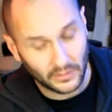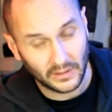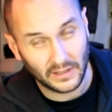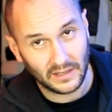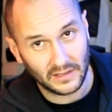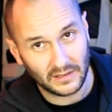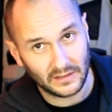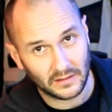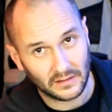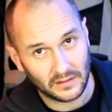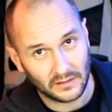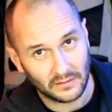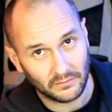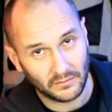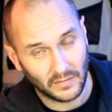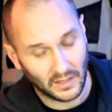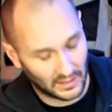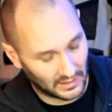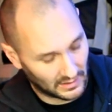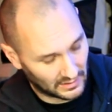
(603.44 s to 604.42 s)
these.
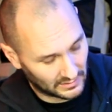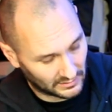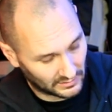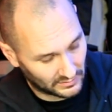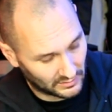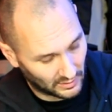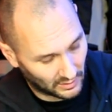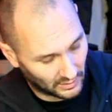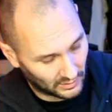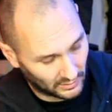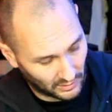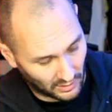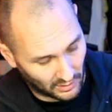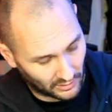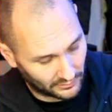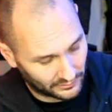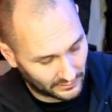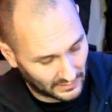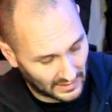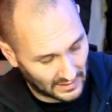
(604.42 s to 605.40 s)
There's not a lot
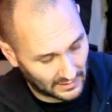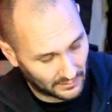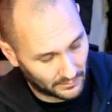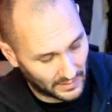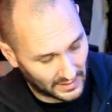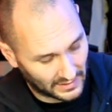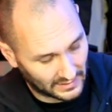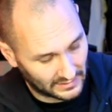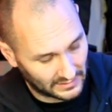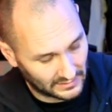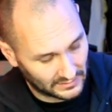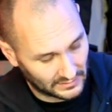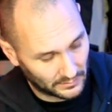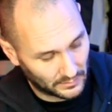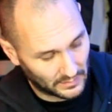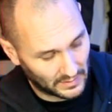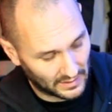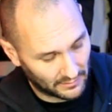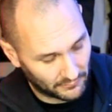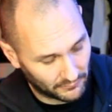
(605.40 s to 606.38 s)
of kind of
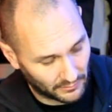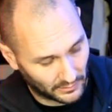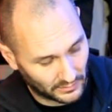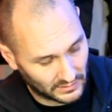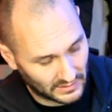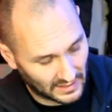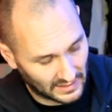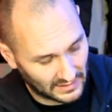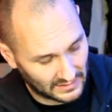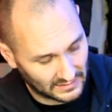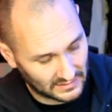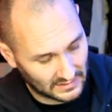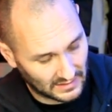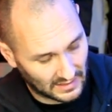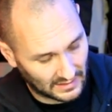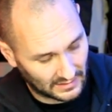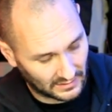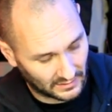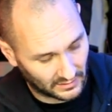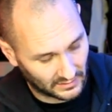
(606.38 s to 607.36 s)
mechanism. It rotates
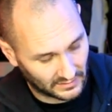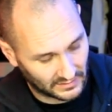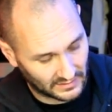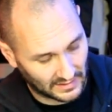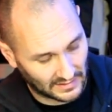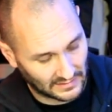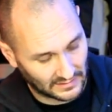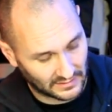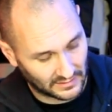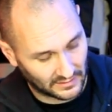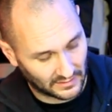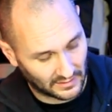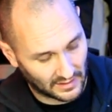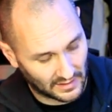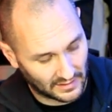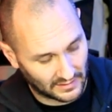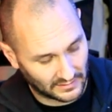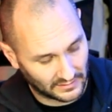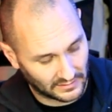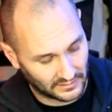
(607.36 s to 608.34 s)
slightly on the center,
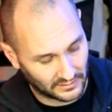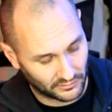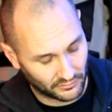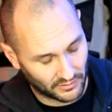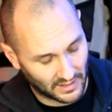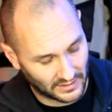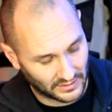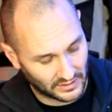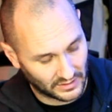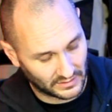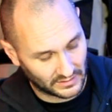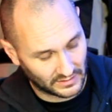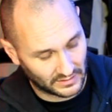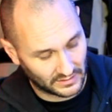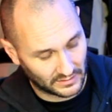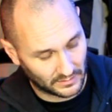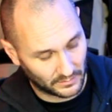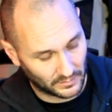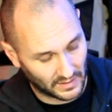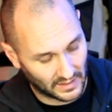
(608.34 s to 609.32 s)
and then there's a ratchet
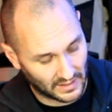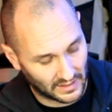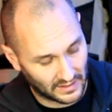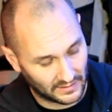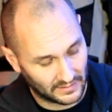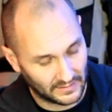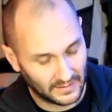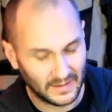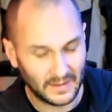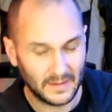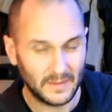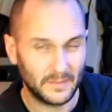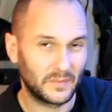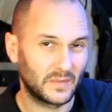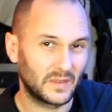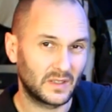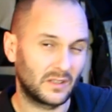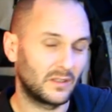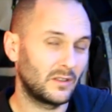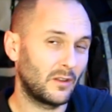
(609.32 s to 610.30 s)
system there.
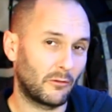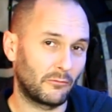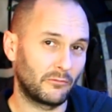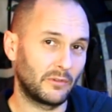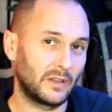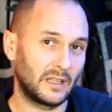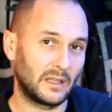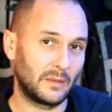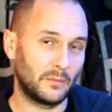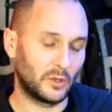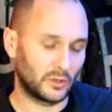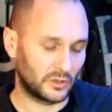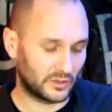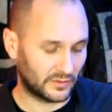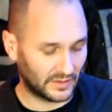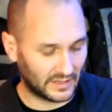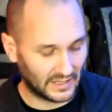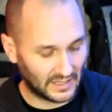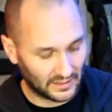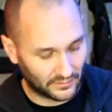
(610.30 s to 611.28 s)
So there's not really much of
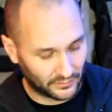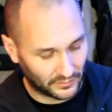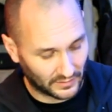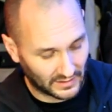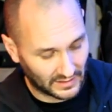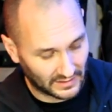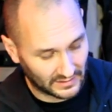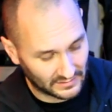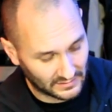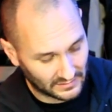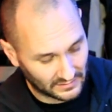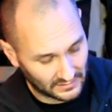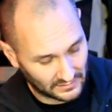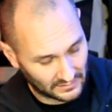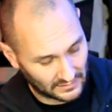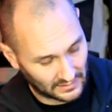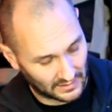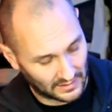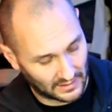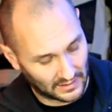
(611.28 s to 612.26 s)
a need for this.
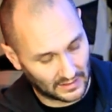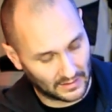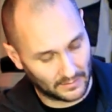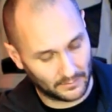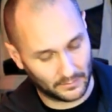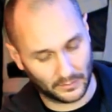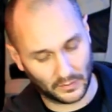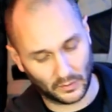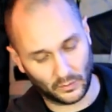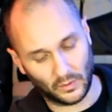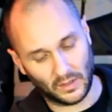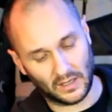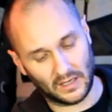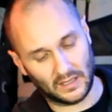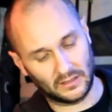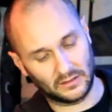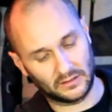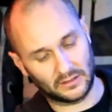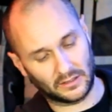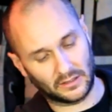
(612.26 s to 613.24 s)
But what
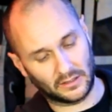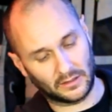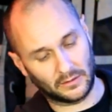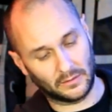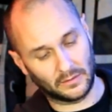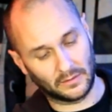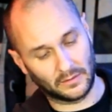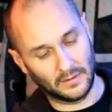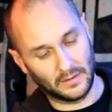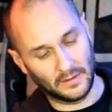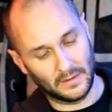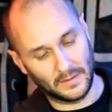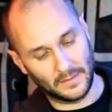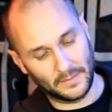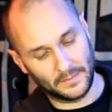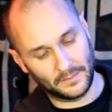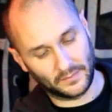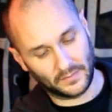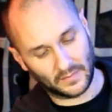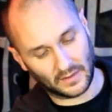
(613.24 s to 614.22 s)
I'll do
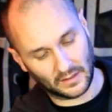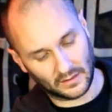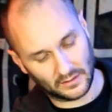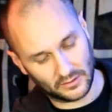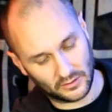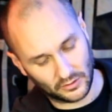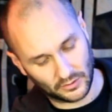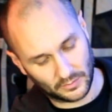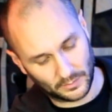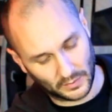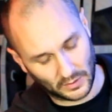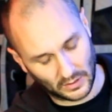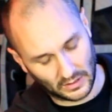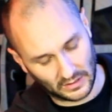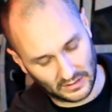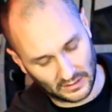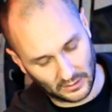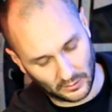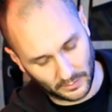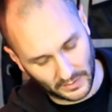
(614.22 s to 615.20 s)
is just put a
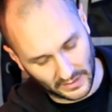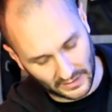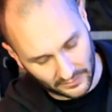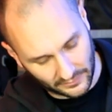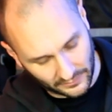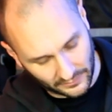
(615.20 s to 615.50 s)
little bit of